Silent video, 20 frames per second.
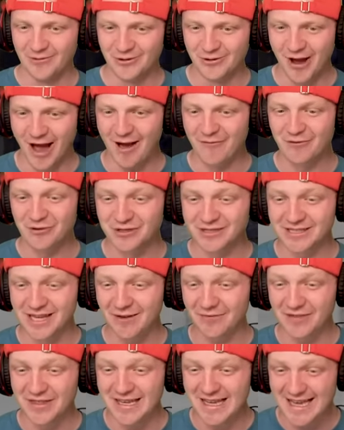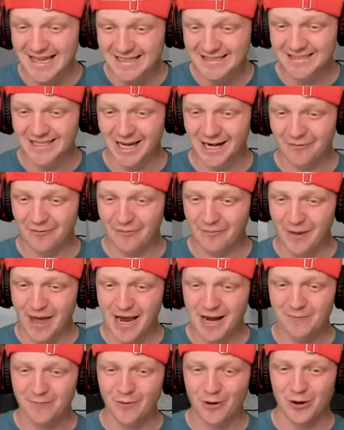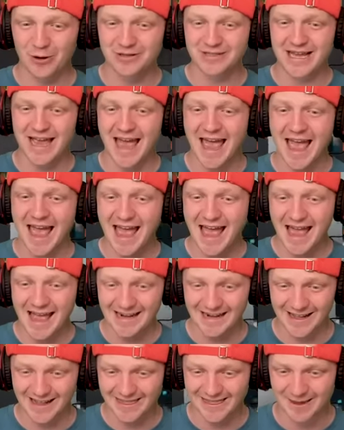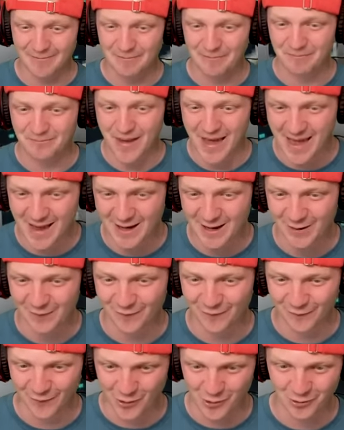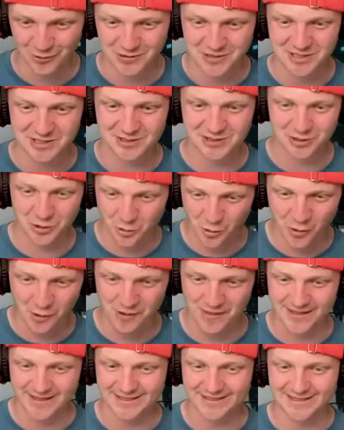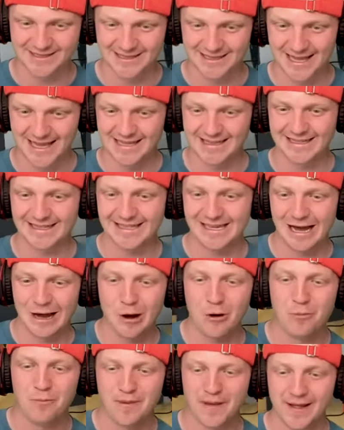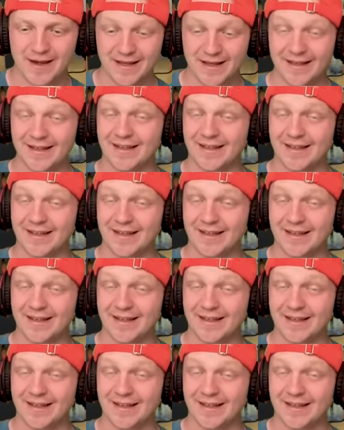You have yourself the inside of a bank vault and the bank vault door that is slightly open.